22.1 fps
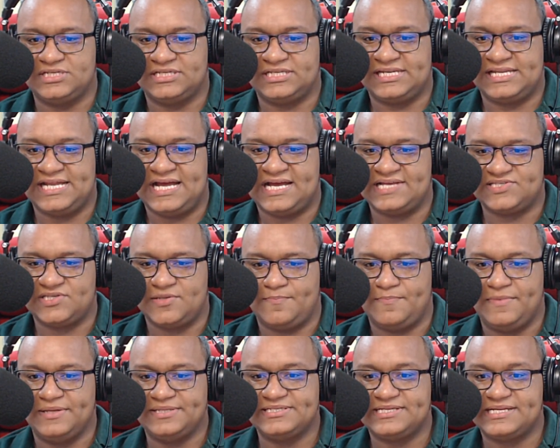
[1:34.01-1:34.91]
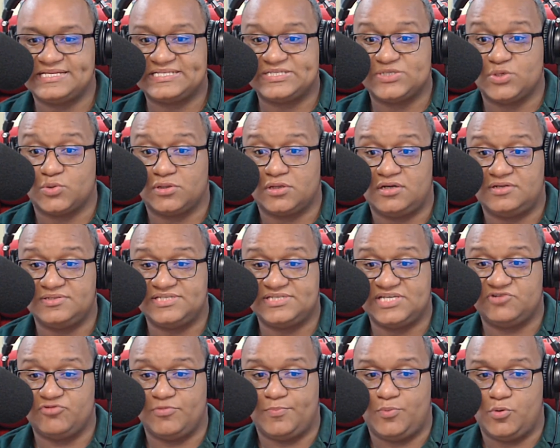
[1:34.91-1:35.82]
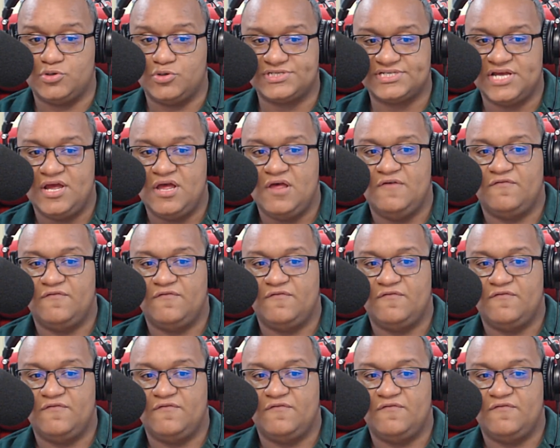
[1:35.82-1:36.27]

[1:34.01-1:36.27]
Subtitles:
that it has submitted its local content report